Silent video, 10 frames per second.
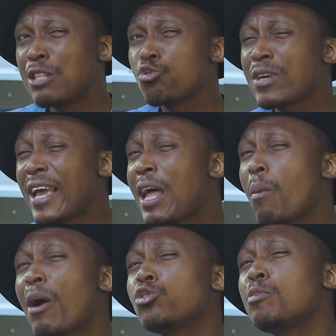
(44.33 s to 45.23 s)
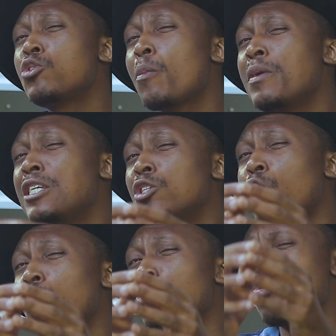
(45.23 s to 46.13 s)
Together, we're going to be dropping the
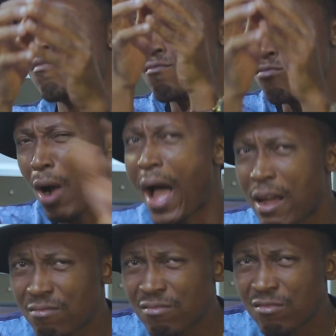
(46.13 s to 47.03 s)
gist on you. Wow!